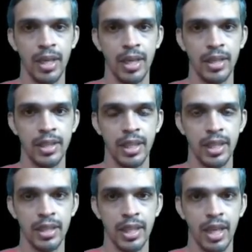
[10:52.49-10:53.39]
binary
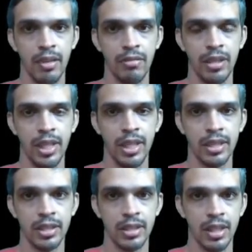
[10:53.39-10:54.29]
search can
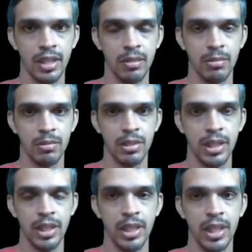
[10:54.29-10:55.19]
finish the search
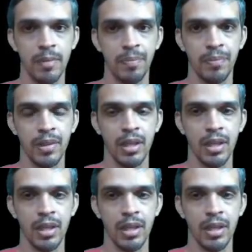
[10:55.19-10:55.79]
procedure